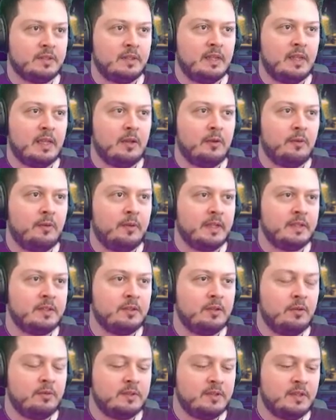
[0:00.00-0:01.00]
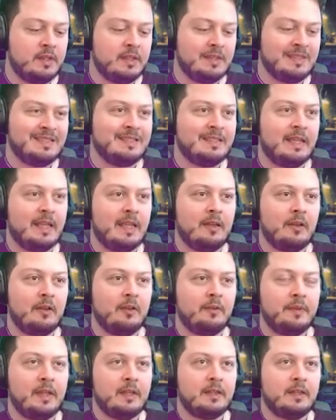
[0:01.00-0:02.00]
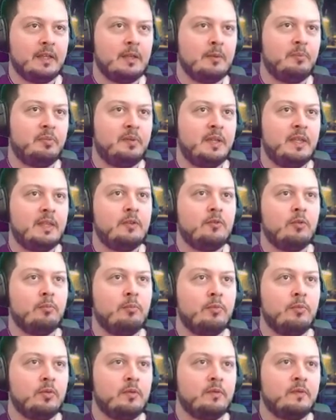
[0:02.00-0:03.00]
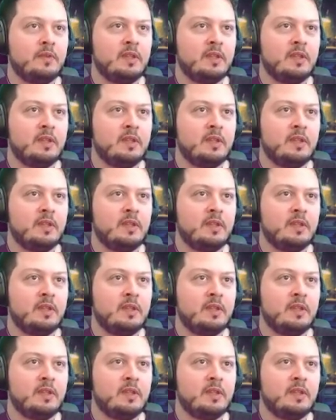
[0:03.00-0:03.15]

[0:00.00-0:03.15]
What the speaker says: Now, let's go to this tail. Now, they completely removed